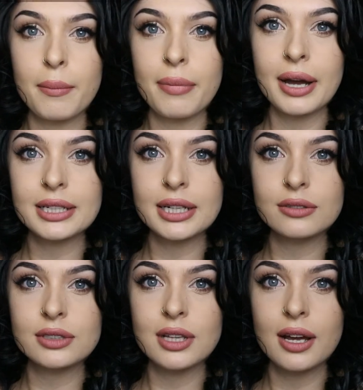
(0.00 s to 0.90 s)
back
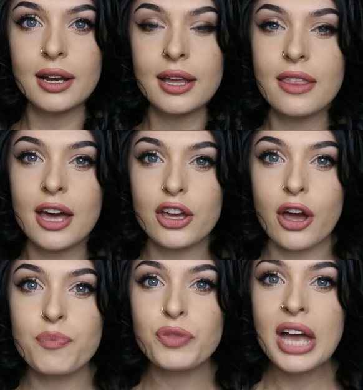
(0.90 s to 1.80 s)
down slightly. There you
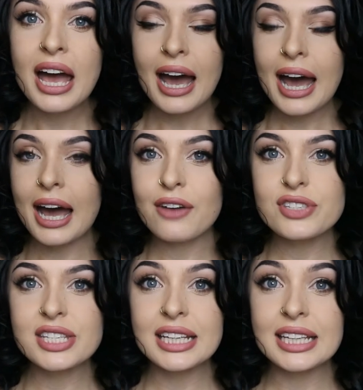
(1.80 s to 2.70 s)
go. I have
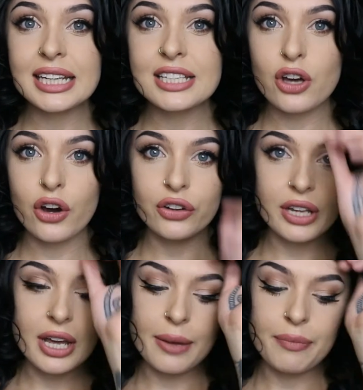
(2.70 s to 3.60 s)
seen these
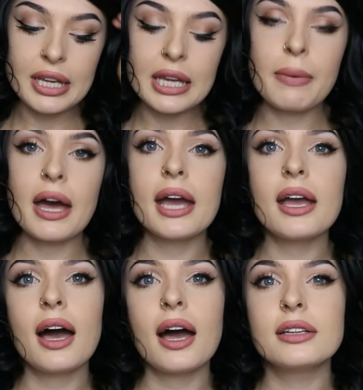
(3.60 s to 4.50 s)
on um,
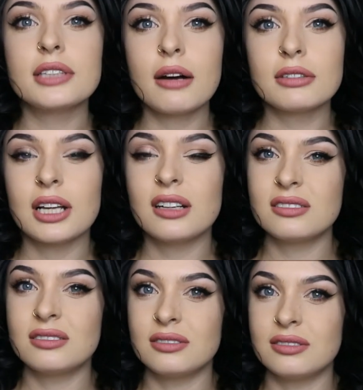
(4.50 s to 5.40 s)
eBay, and I was like,
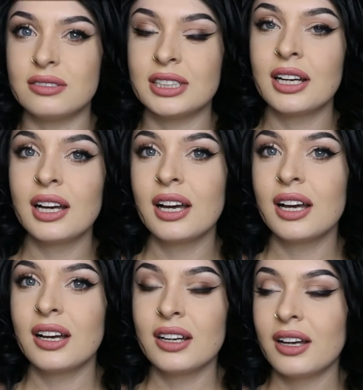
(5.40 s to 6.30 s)
oh,
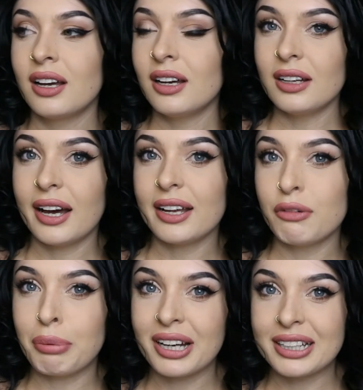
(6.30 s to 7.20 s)
I never
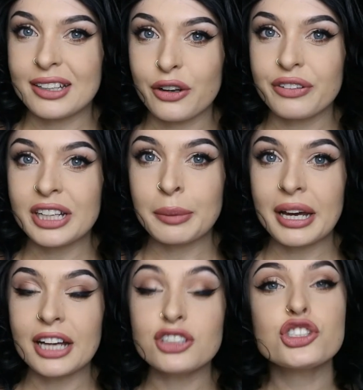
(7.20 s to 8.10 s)
buy anything off
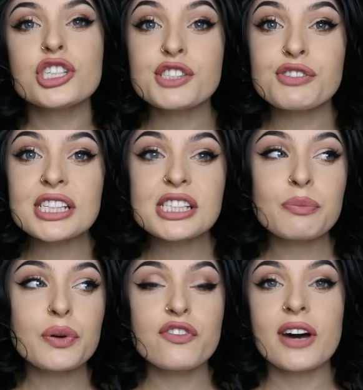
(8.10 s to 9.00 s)
eBay, just for the
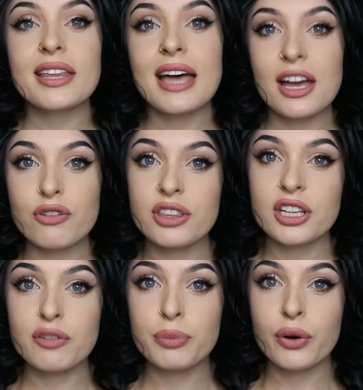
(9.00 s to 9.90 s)
simple fact that everything
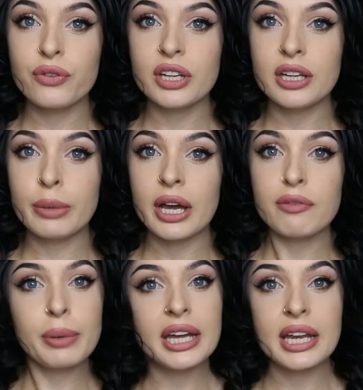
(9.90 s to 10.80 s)
I've bought off eBay,
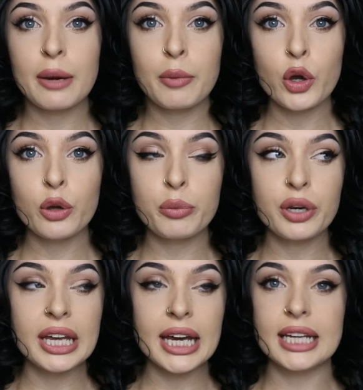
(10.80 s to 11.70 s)
I've paid out my own
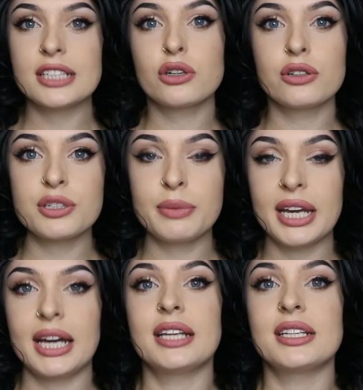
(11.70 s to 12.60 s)
money and it's got to
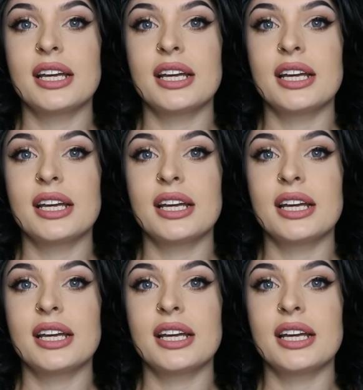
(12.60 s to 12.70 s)
me, and